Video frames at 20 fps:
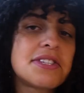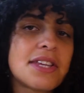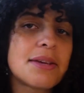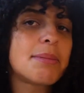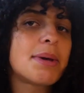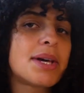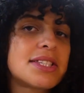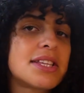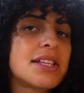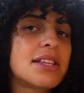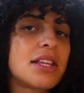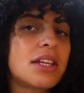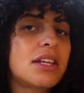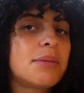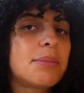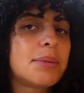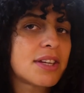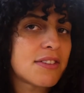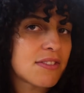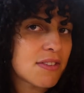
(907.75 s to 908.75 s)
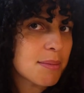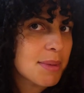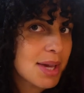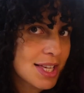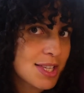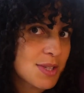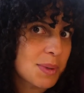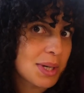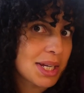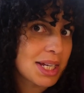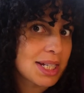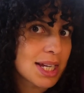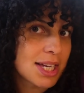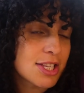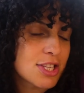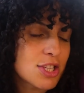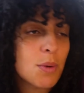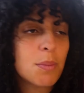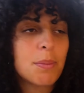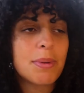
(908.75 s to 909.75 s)
he makes a little bit of a mess when he does
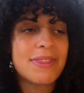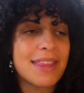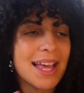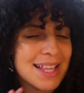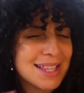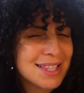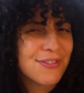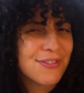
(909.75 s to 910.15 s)
so, but that's